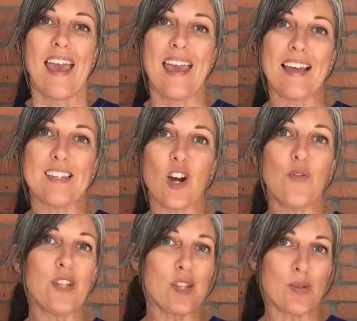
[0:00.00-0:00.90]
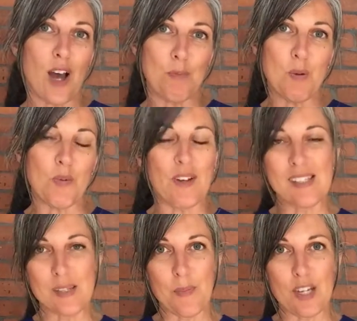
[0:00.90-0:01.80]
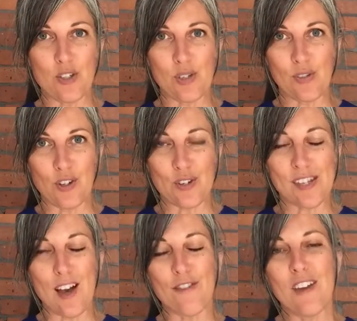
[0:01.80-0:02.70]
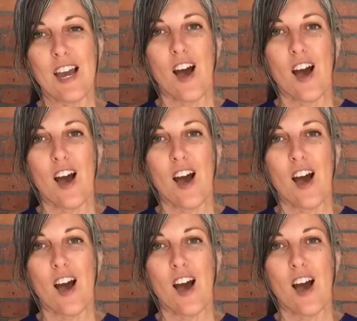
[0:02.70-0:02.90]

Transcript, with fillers: and hopefully this will help you prevent some injuries for yourself.